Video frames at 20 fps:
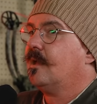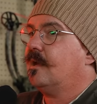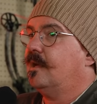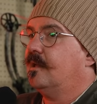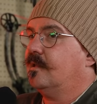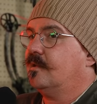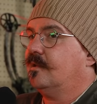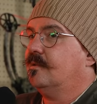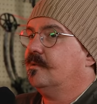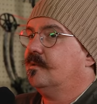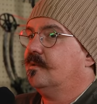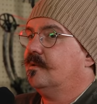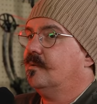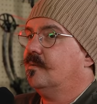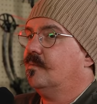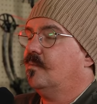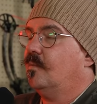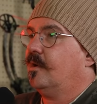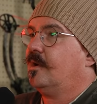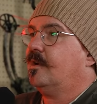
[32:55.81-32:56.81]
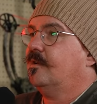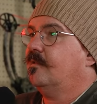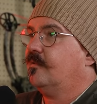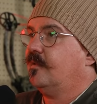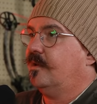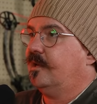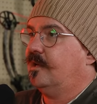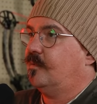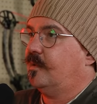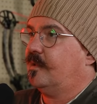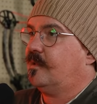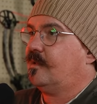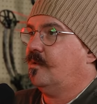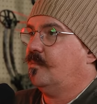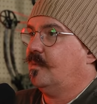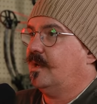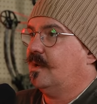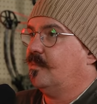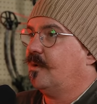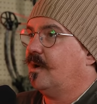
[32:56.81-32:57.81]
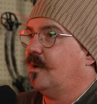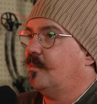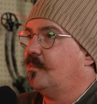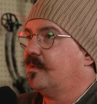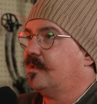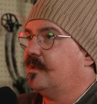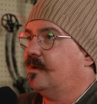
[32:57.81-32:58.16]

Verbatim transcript: is that we're confronted with so many problems